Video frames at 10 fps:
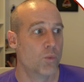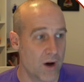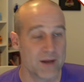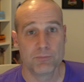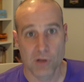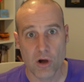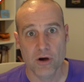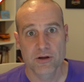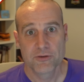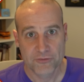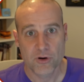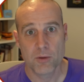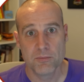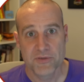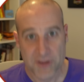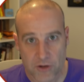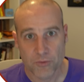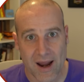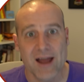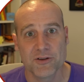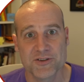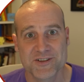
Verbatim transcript: one block from the ground.